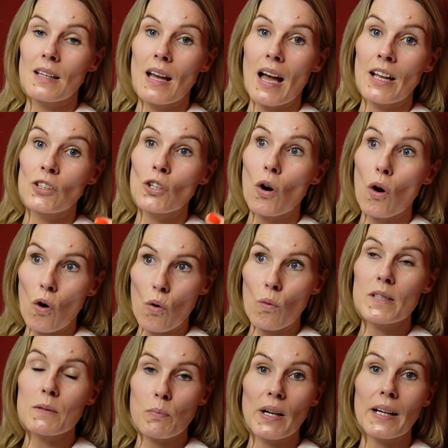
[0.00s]
And you're
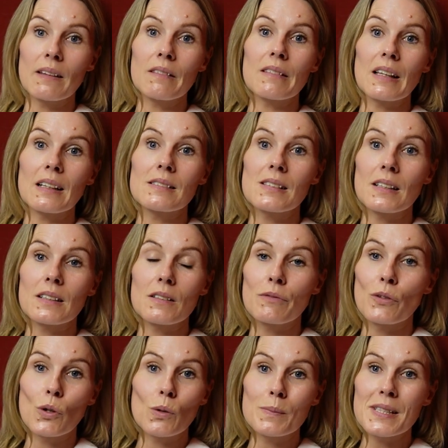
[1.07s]
always bringing things into
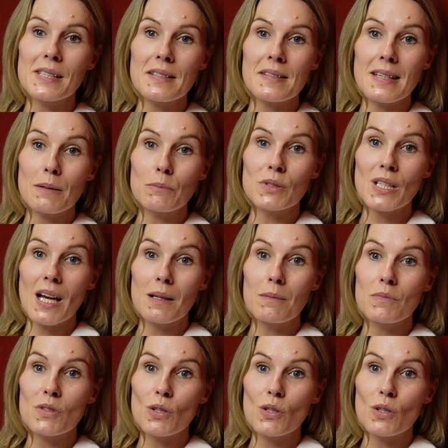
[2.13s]
form at the same time.